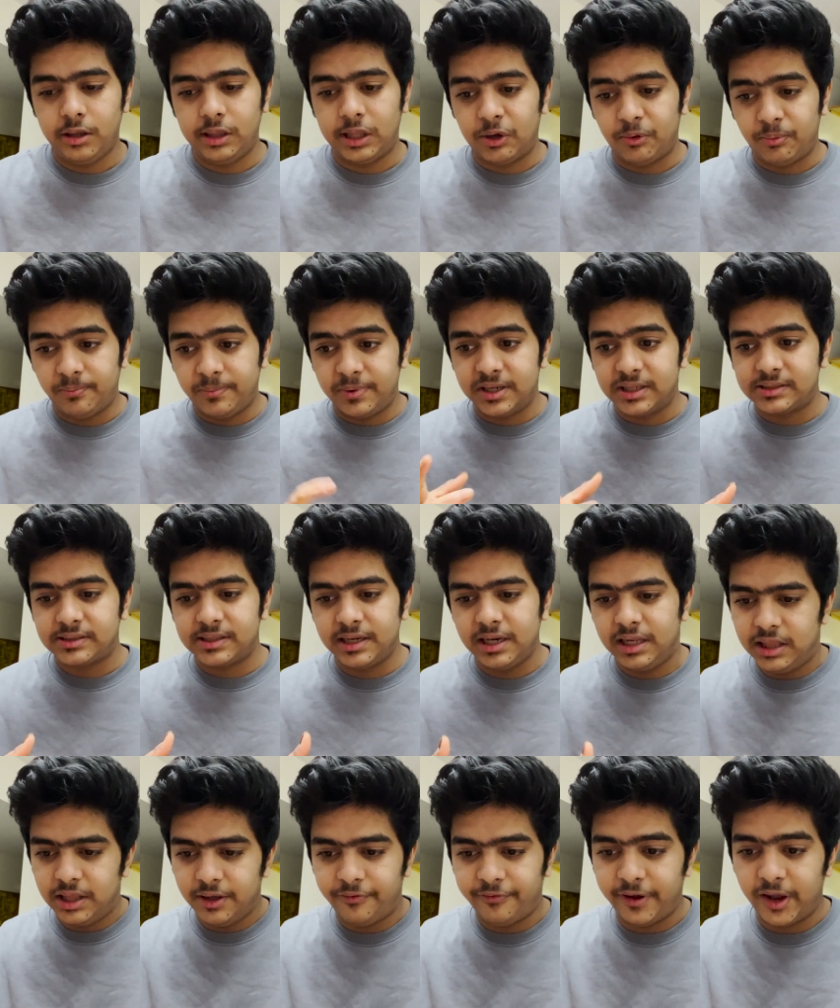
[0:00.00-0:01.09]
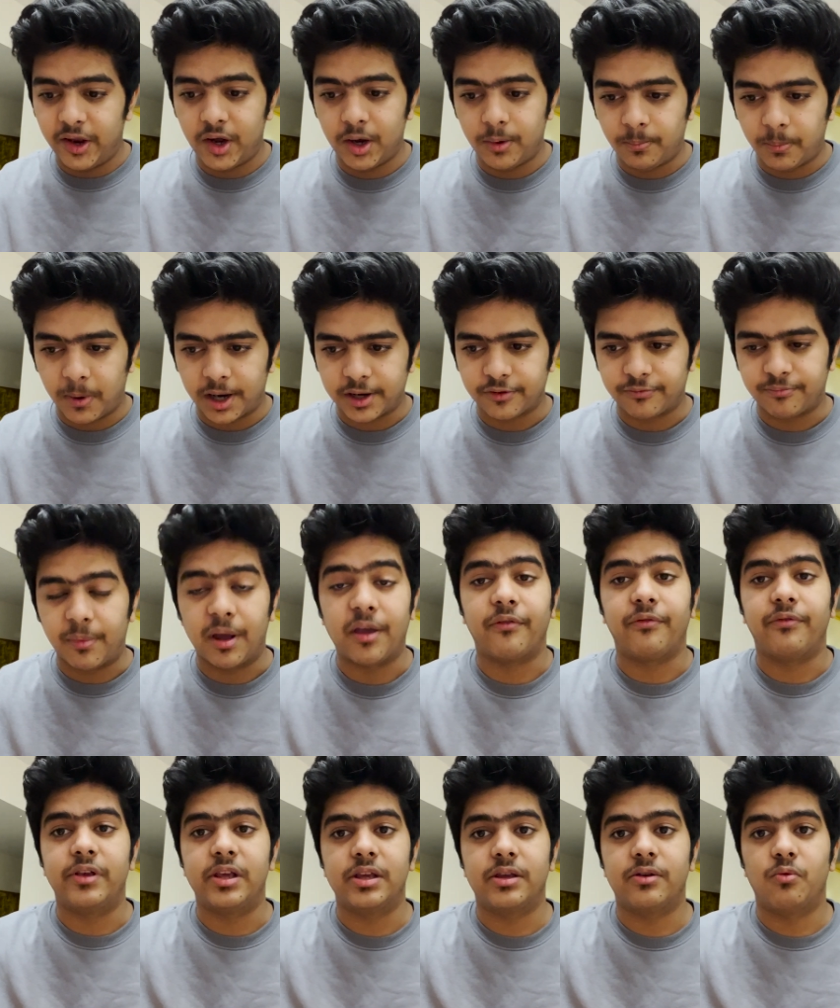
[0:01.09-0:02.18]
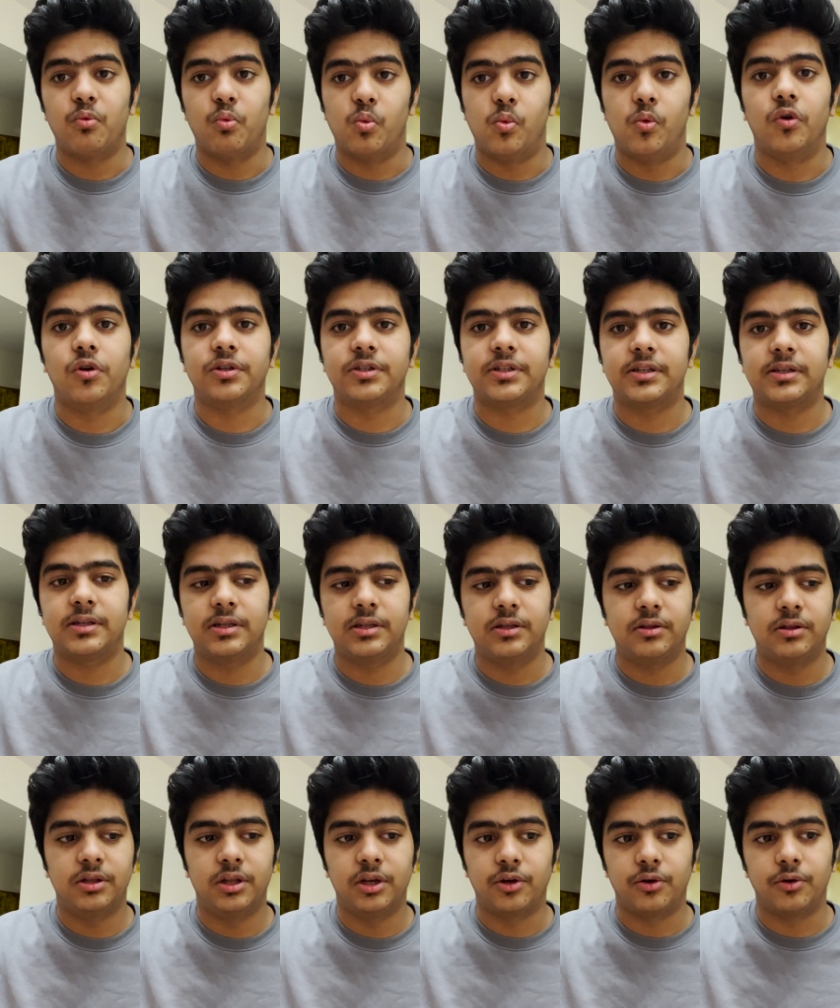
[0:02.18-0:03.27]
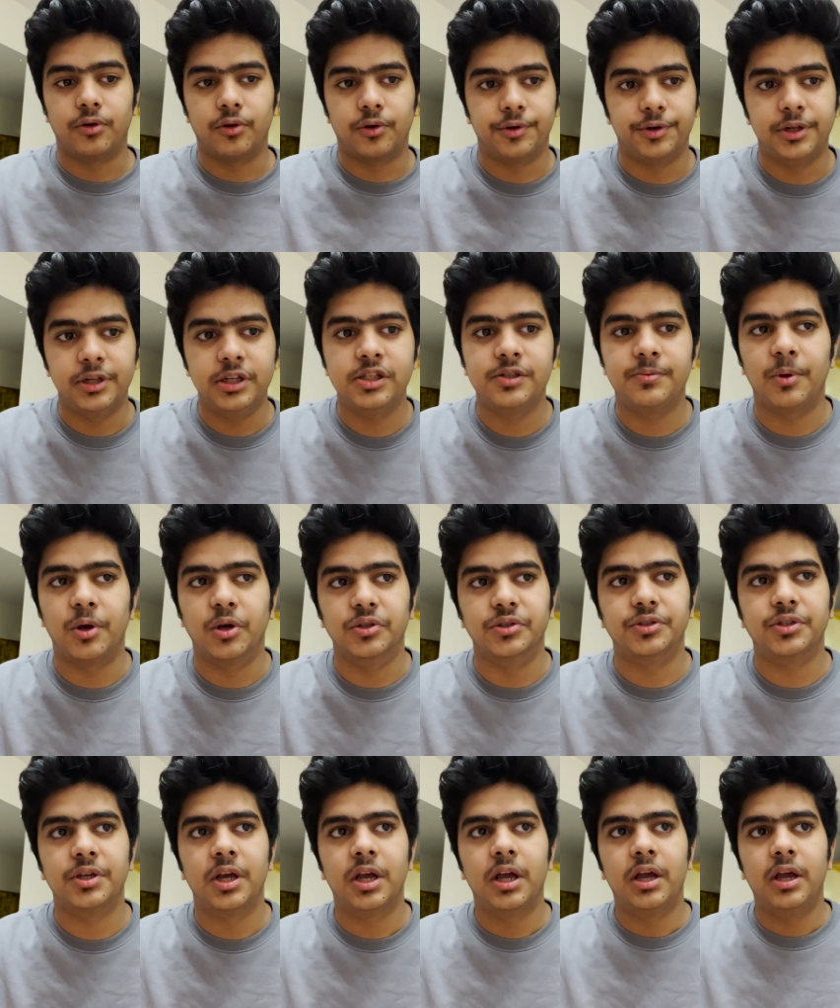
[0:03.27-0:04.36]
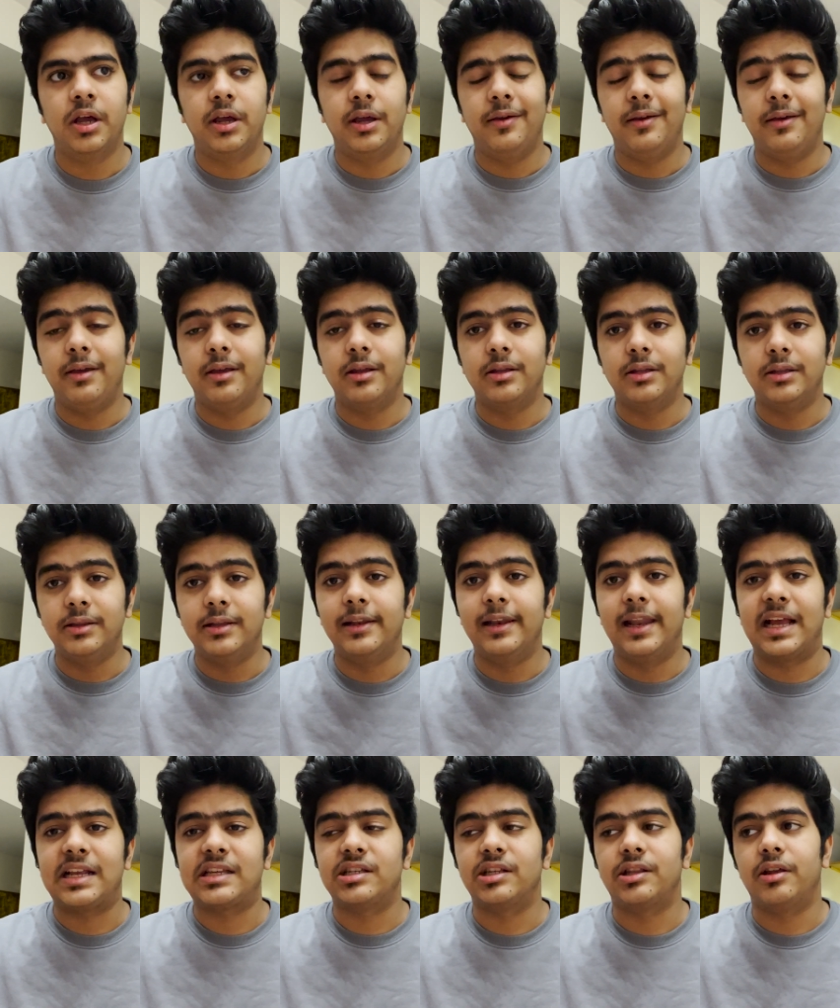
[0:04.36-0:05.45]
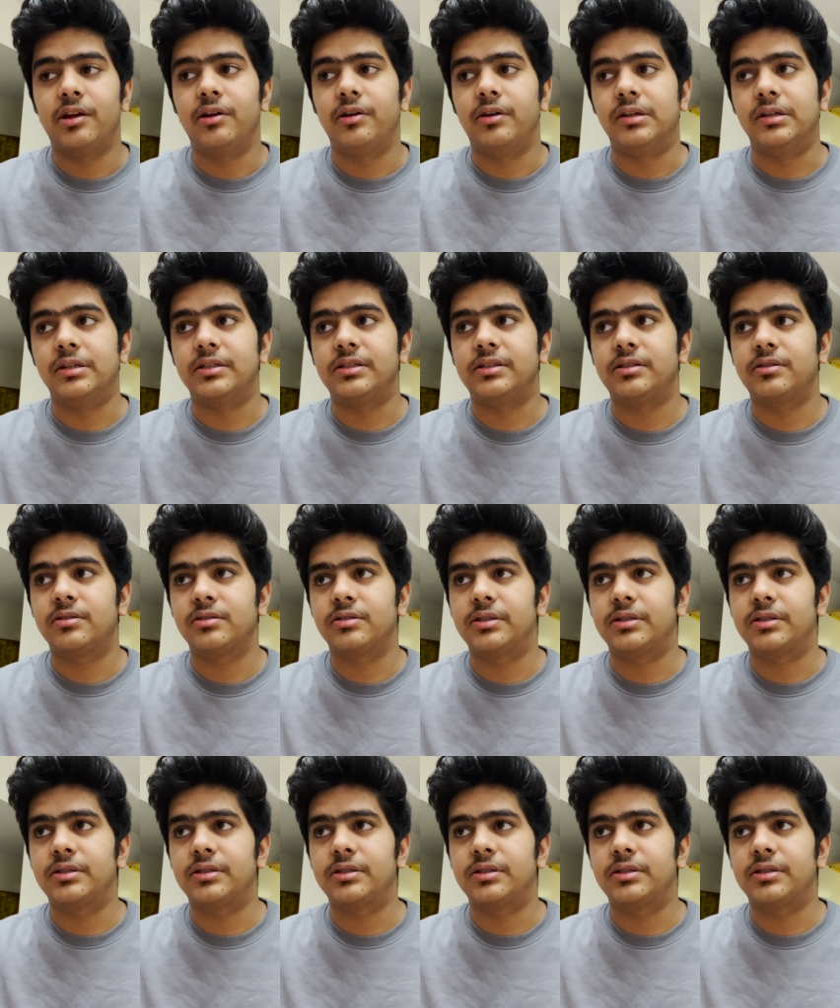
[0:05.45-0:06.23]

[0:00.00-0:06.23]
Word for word: Now, personally, the favorite part of my week was the tutorials, because in the lecture theatres